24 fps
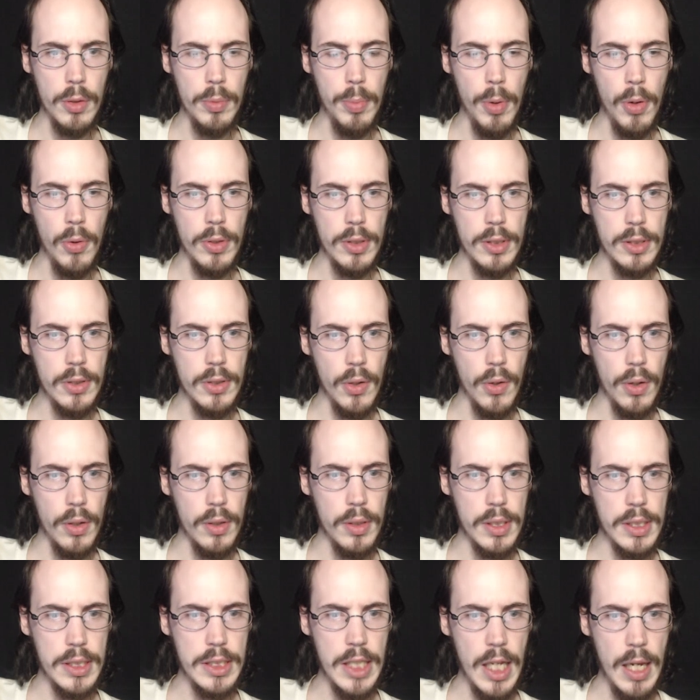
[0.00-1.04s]
components are
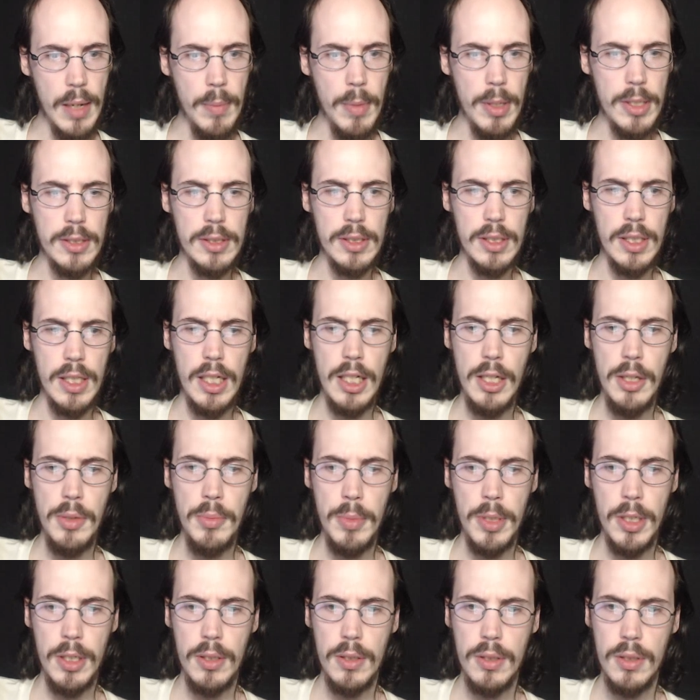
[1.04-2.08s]
the same as any
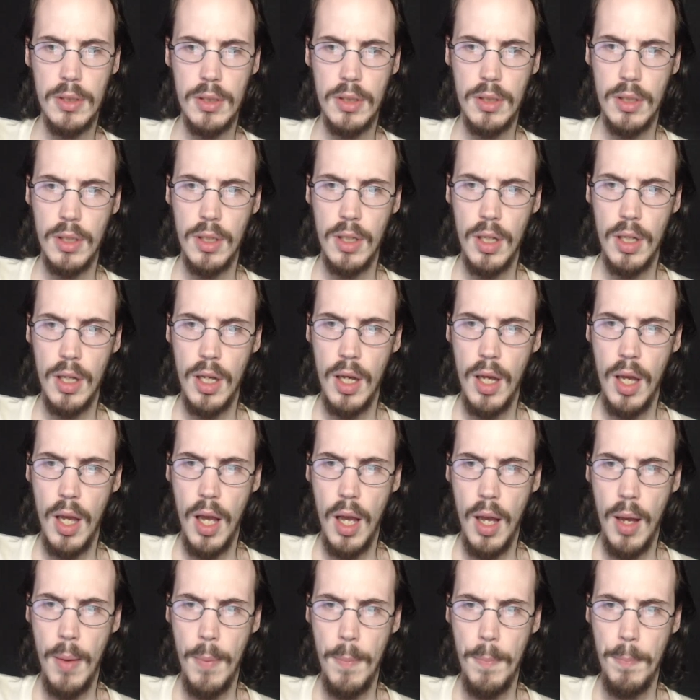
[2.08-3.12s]
human.
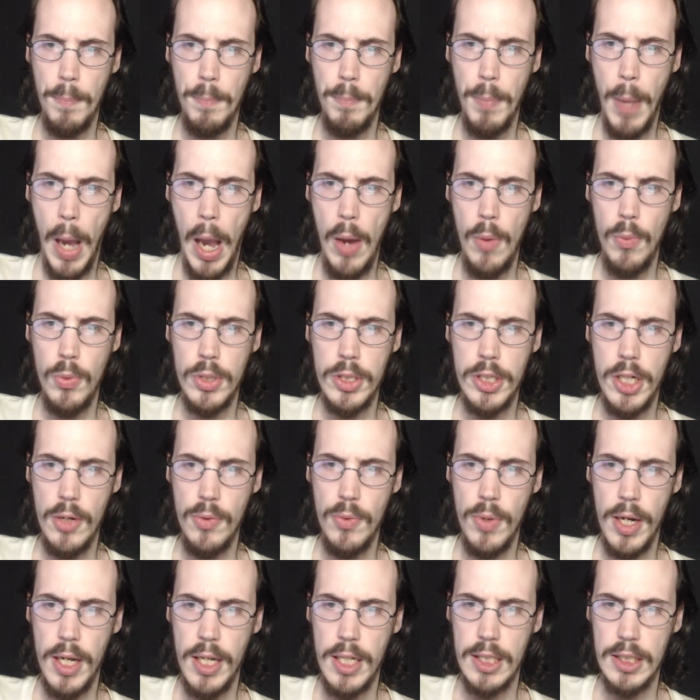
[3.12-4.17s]
But I
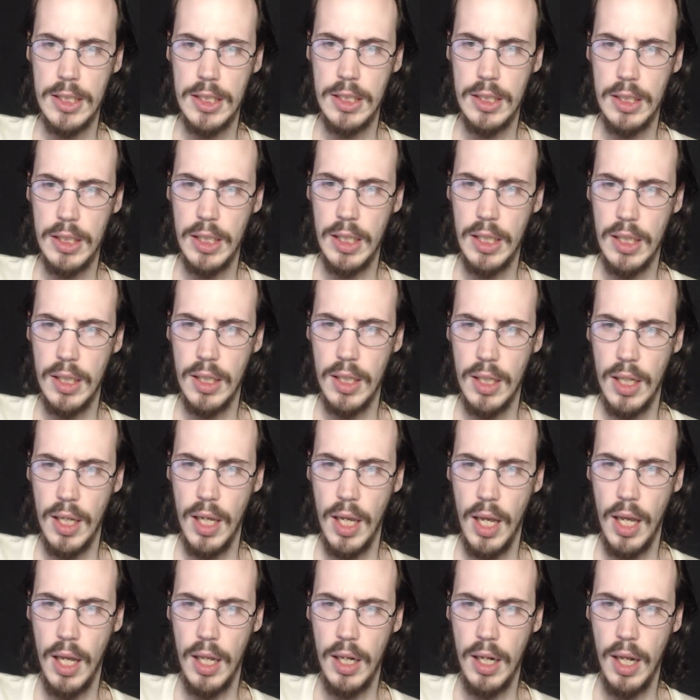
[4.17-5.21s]
regenerate instantly,
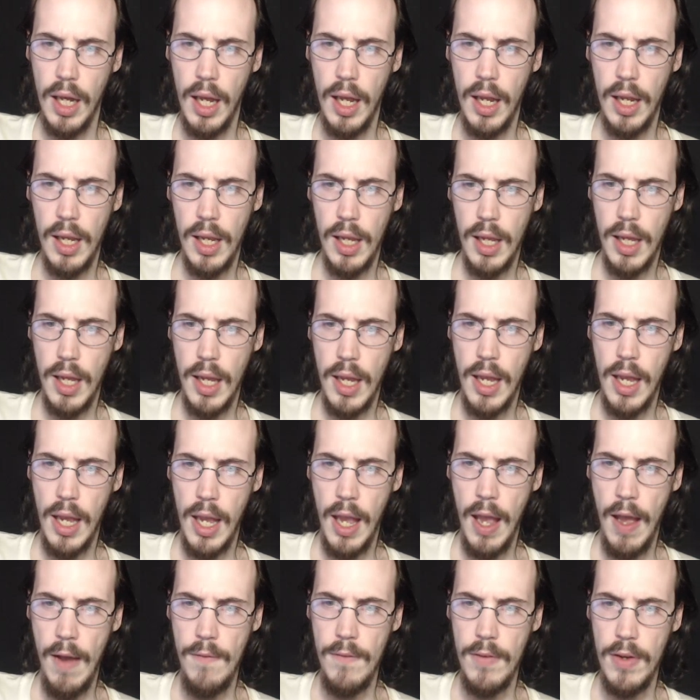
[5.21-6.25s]
and I
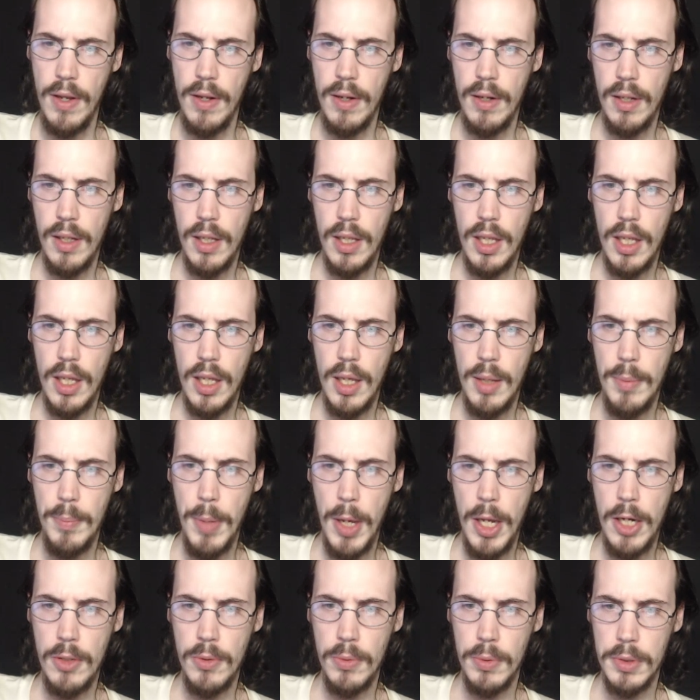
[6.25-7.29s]
have an
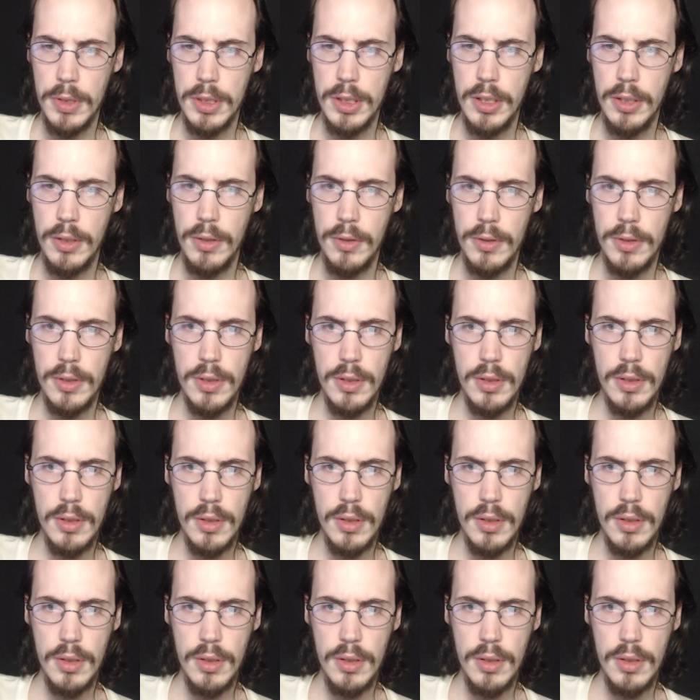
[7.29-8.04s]
impenetrable shield.